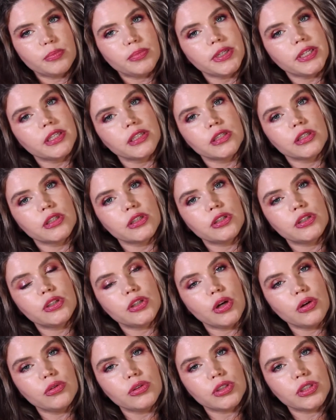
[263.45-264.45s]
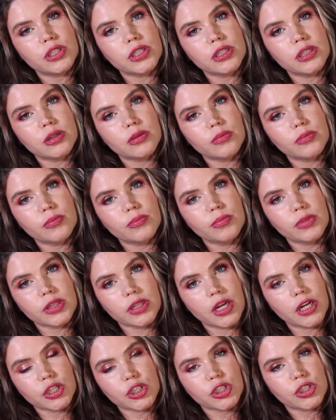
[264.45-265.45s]
Bees Toasted
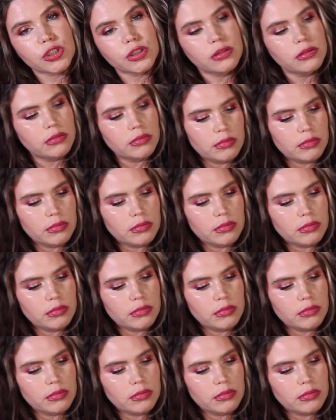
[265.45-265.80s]
Blush.